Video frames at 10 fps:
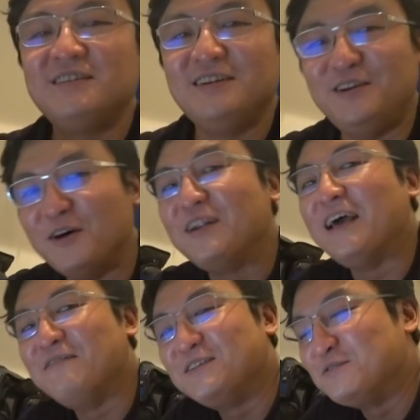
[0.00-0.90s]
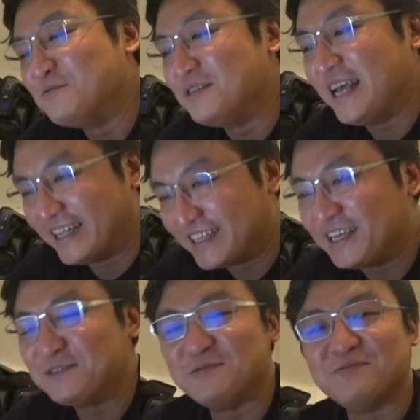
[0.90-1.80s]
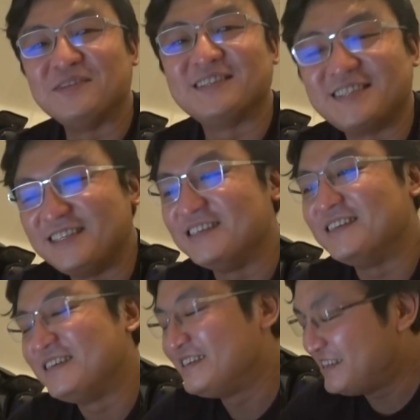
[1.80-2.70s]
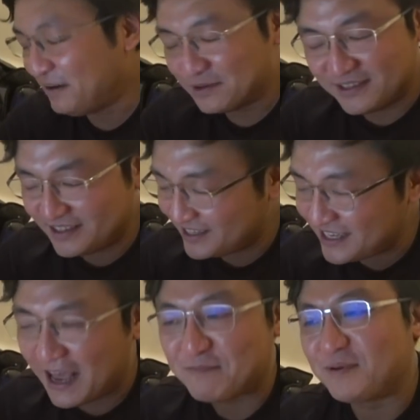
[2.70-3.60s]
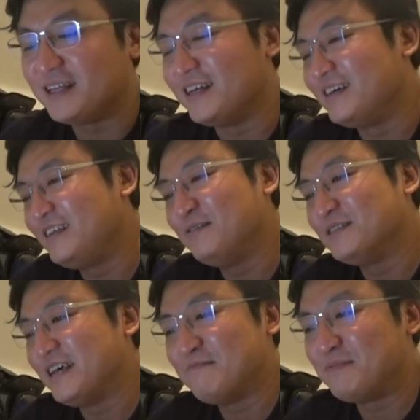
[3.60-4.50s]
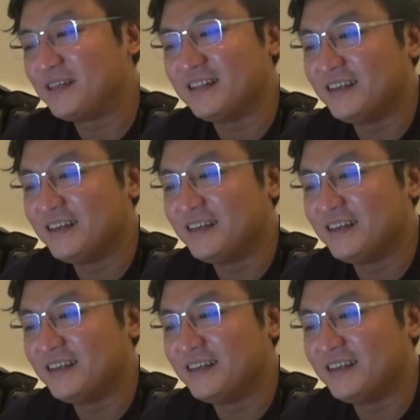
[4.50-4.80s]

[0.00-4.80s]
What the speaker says: not having to engage reverse gear. That's epic. That was epic.